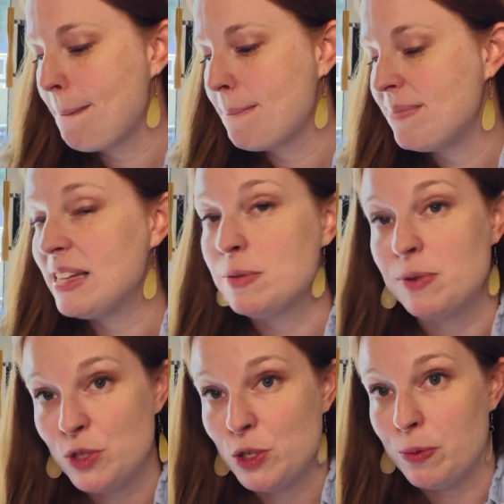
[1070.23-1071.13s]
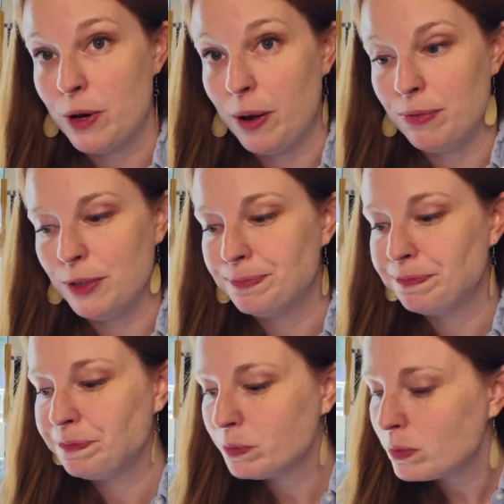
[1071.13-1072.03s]
That's been super helpful.
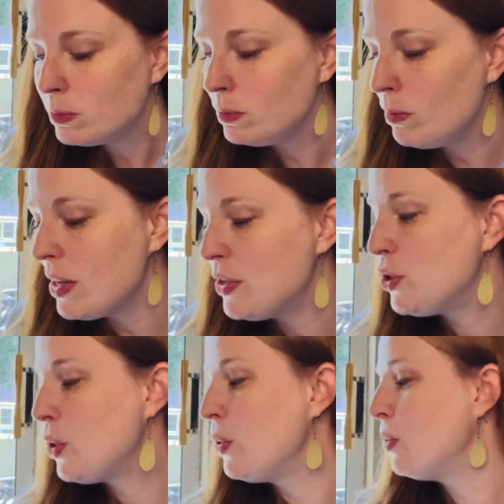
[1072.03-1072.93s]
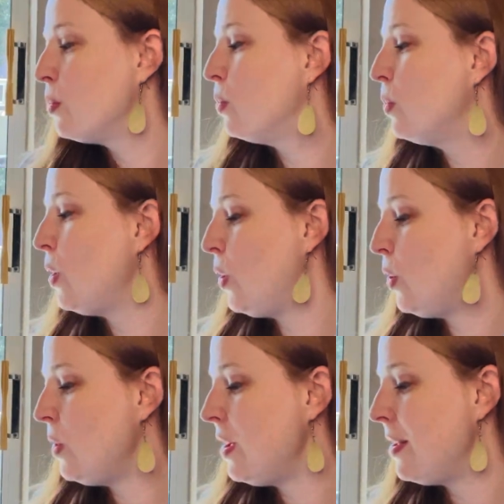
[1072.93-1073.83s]
So the
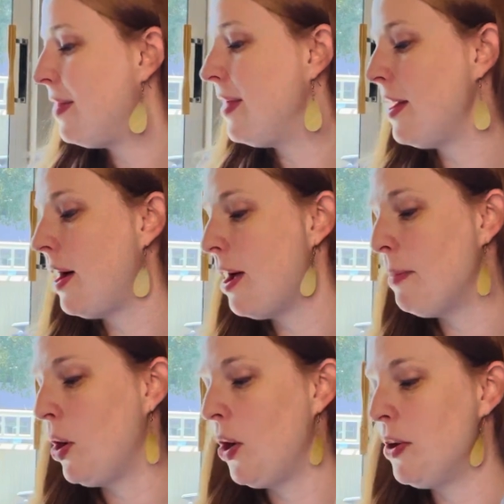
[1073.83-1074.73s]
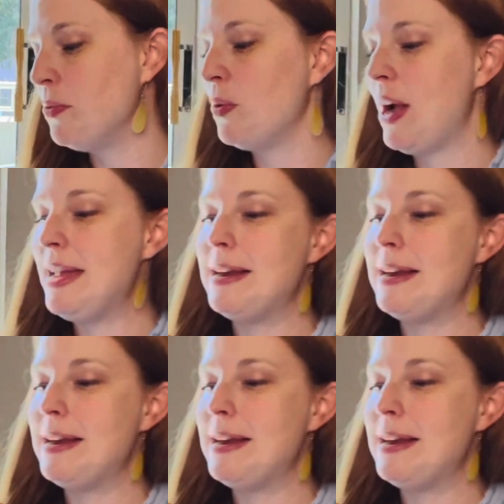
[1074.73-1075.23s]
row that I'm on right